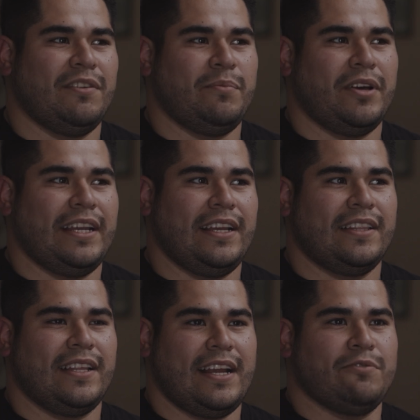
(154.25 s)
everybody
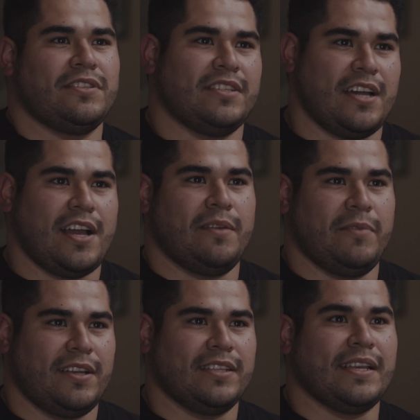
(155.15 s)
that I was
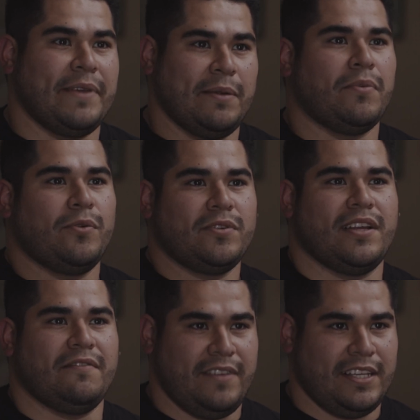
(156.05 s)
undocumented, because I made a post
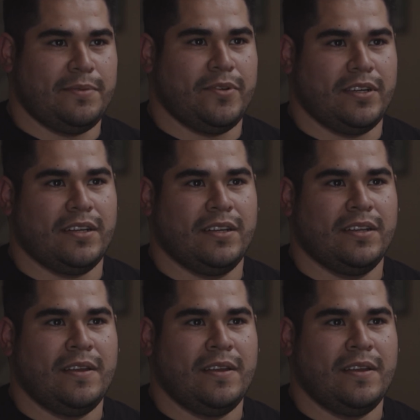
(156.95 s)
on Facebook,